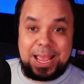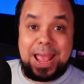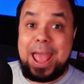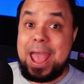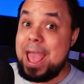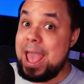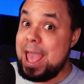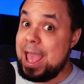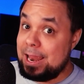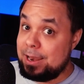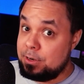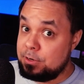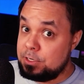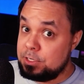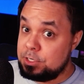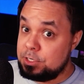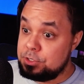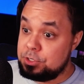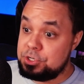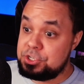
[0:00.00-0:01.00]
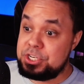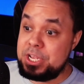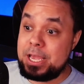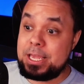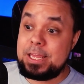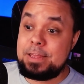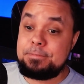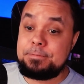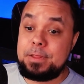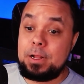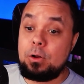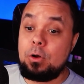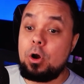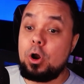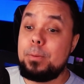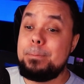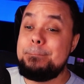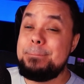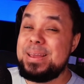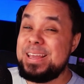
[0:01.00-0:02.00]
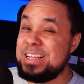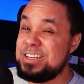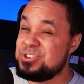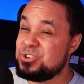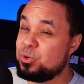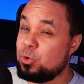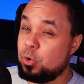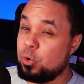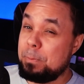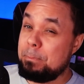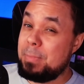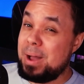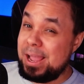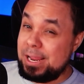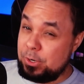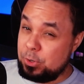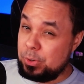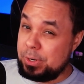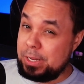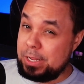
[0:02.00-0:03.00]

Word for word: and to check if there are major or minor